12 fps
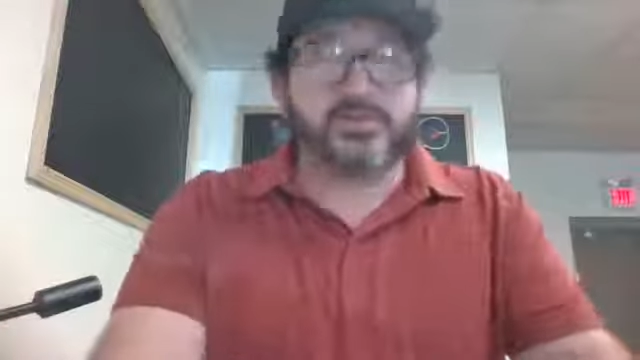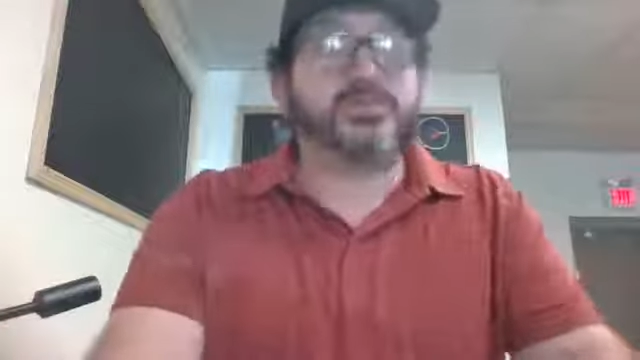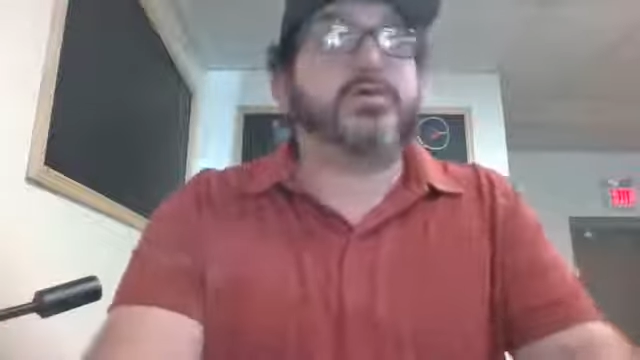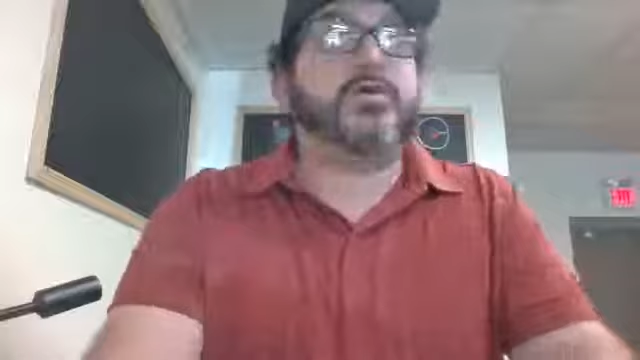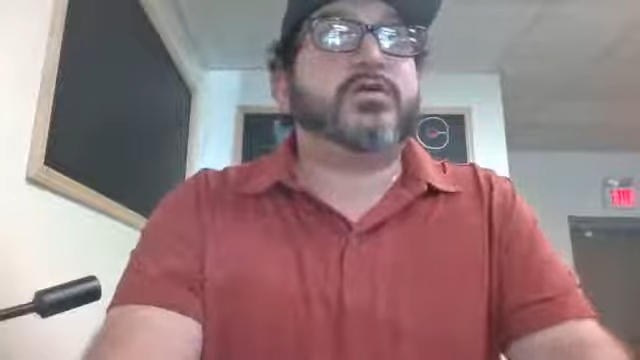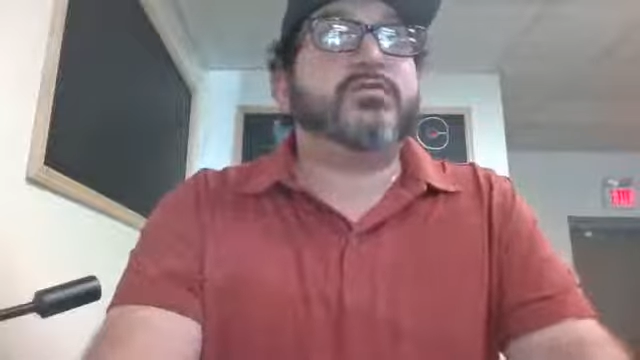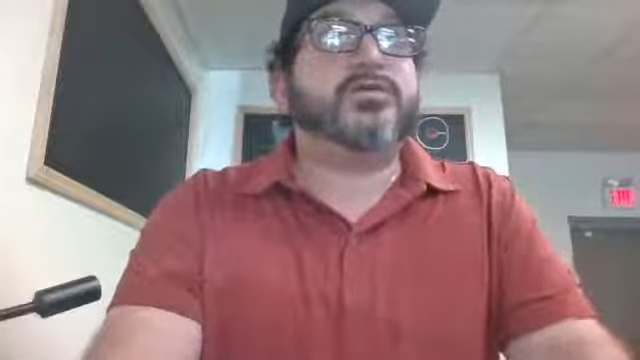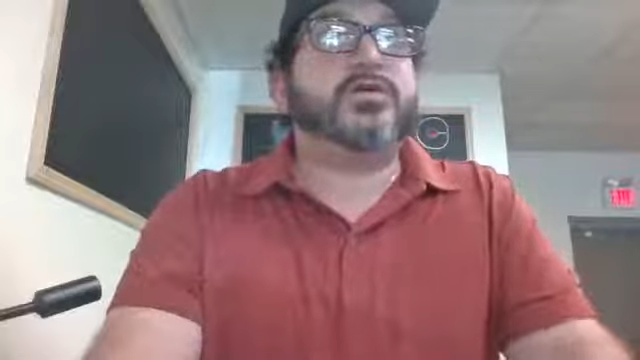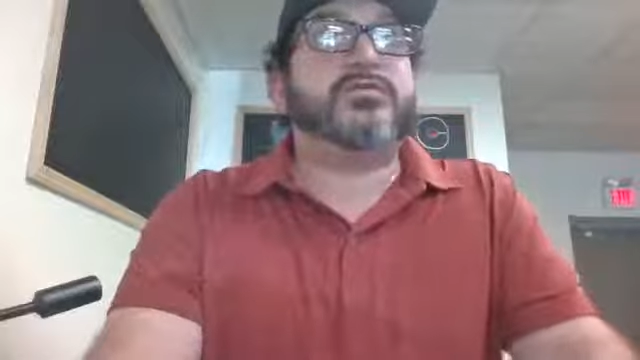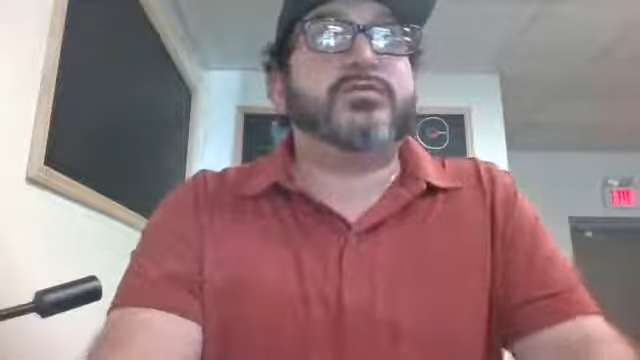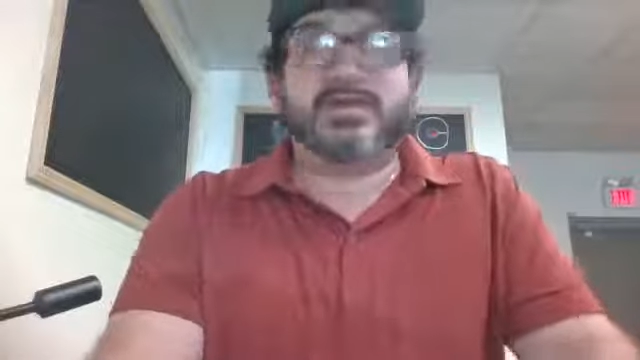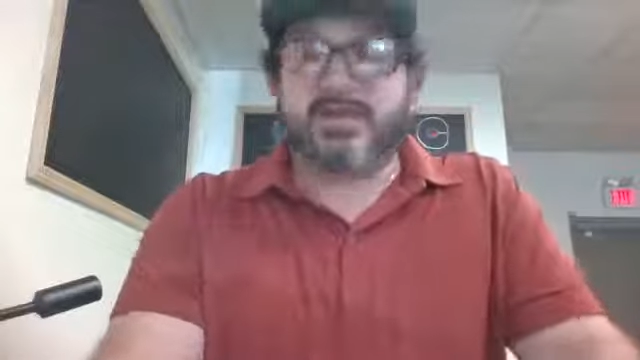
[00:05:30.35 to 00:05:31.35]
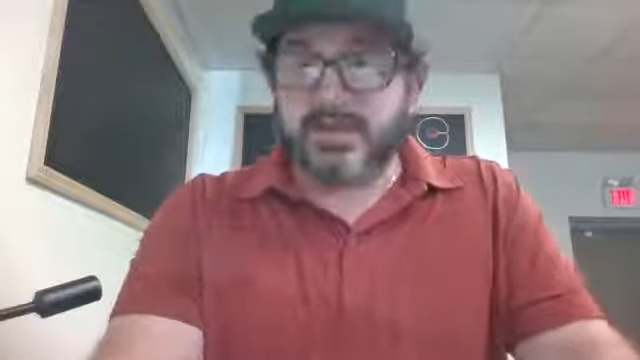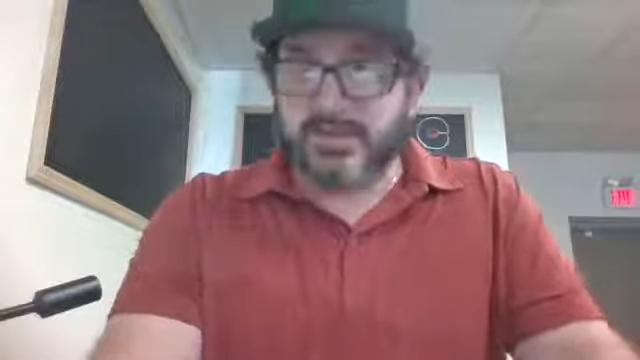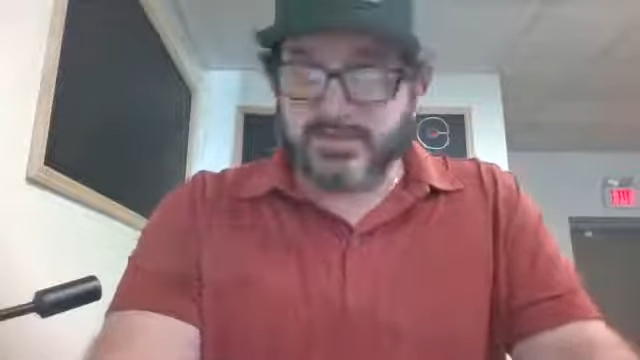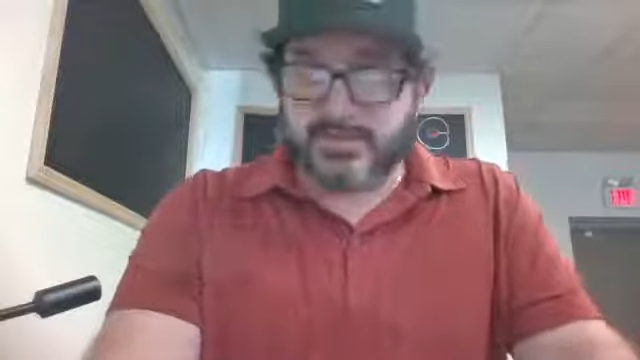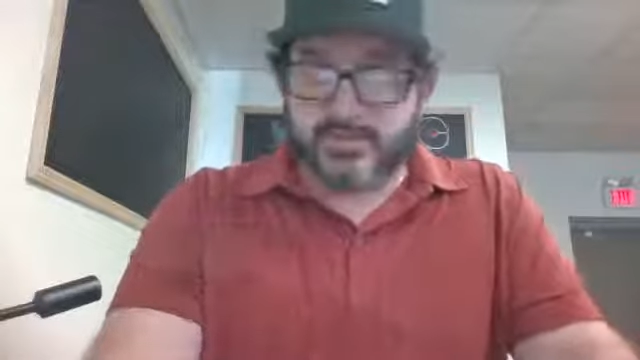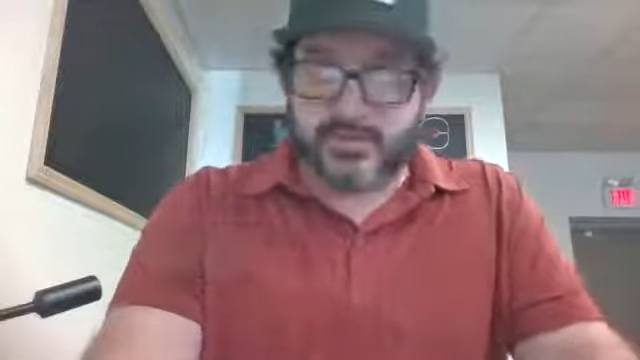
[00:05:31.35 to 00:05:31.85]
It's Corrigan. We could
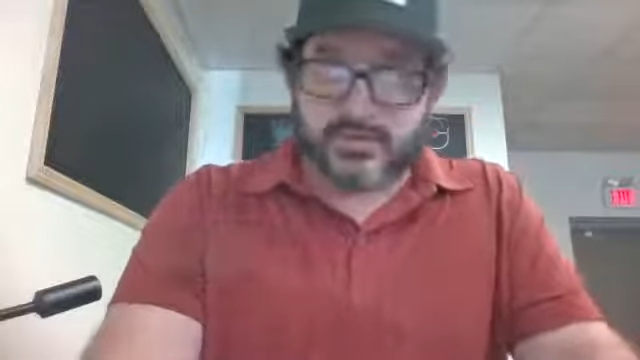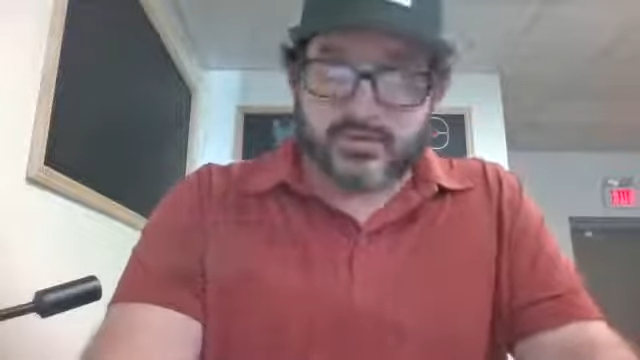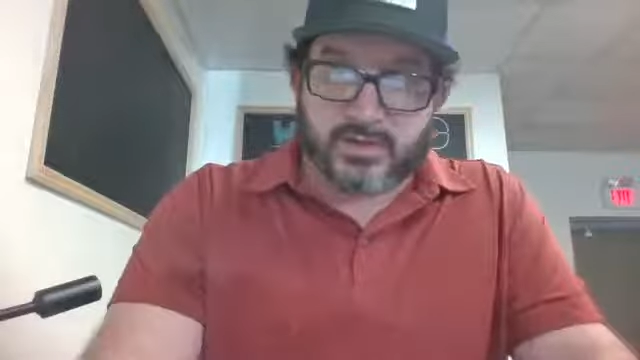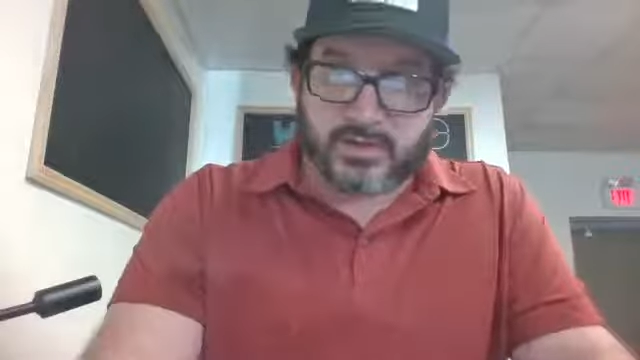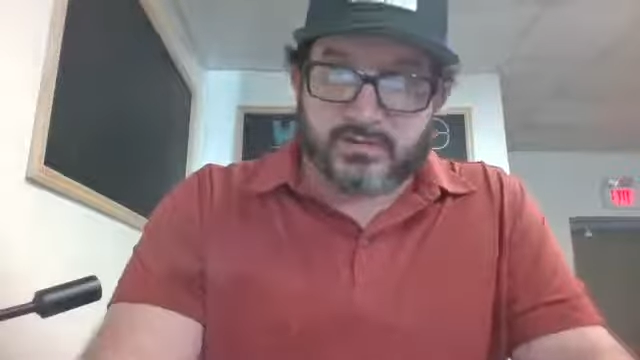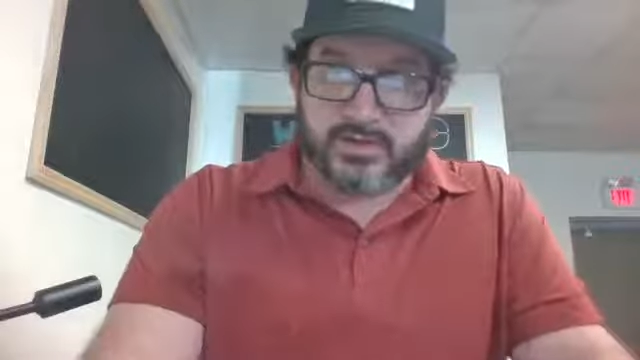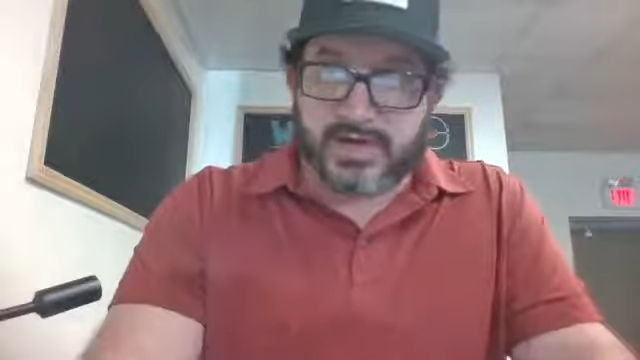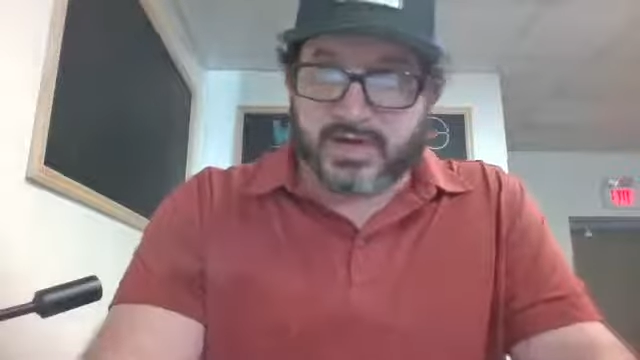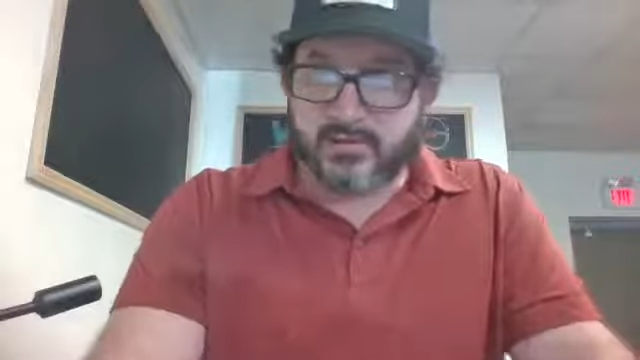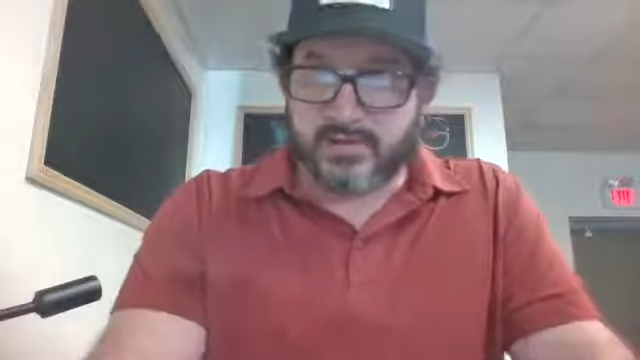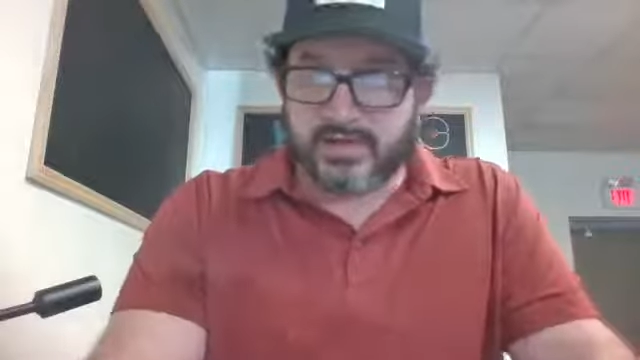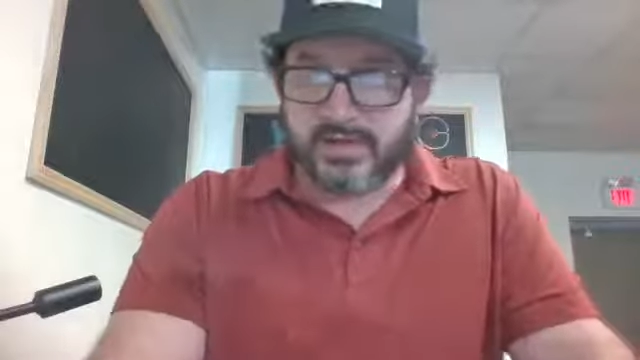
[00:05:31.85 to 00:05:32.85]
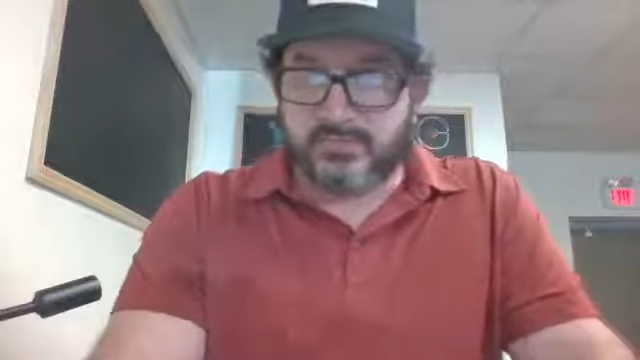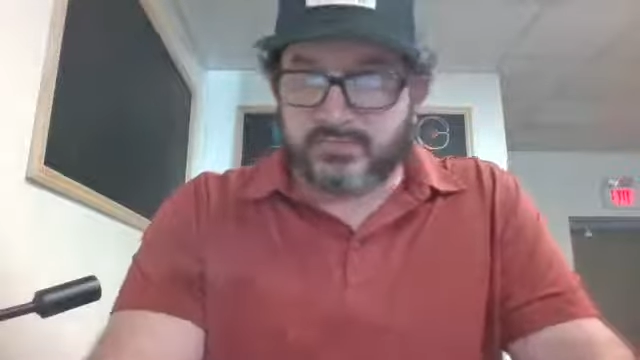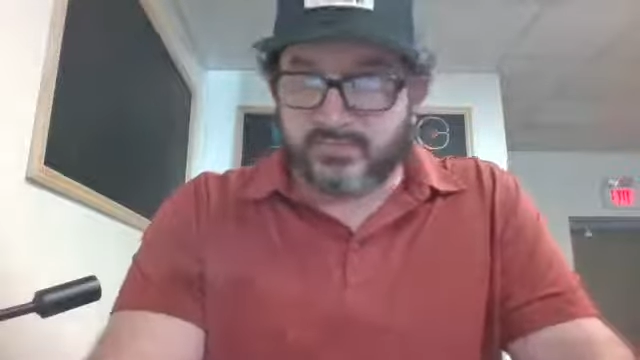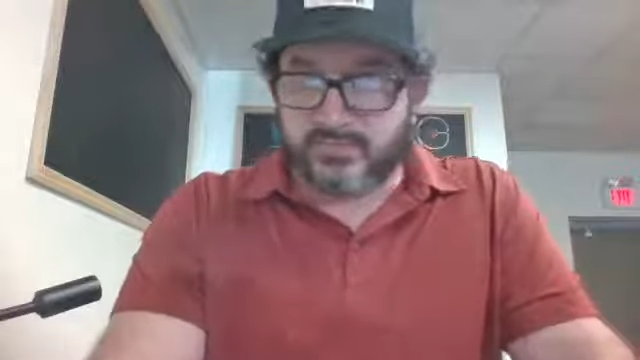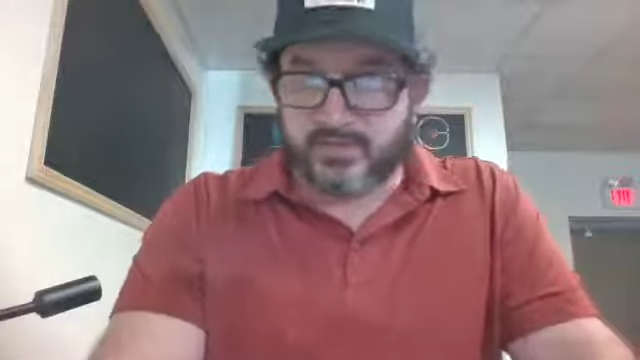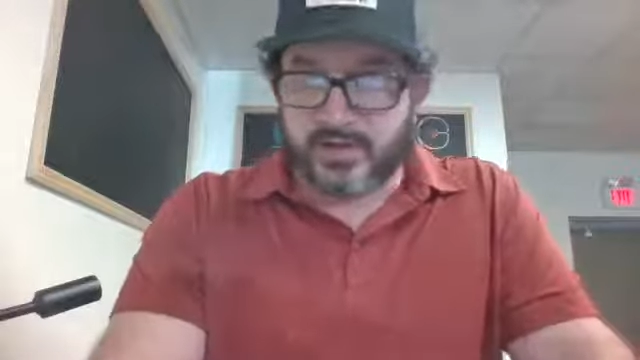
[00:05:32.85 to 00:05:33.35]
taste it. We could talk about it. We could have
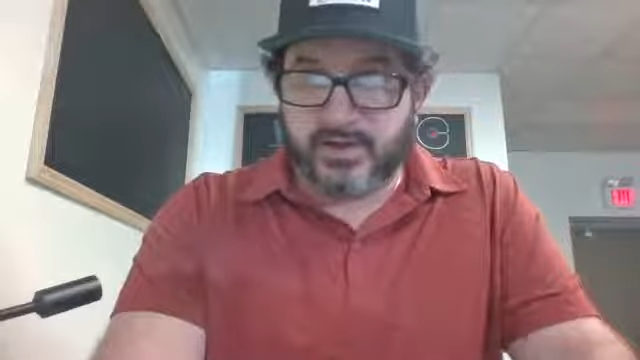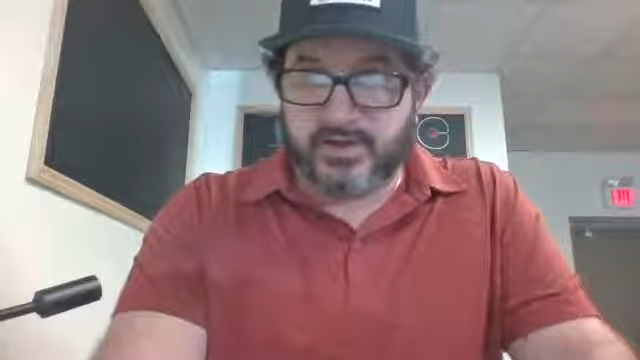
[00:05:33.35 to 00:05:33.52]
some fun.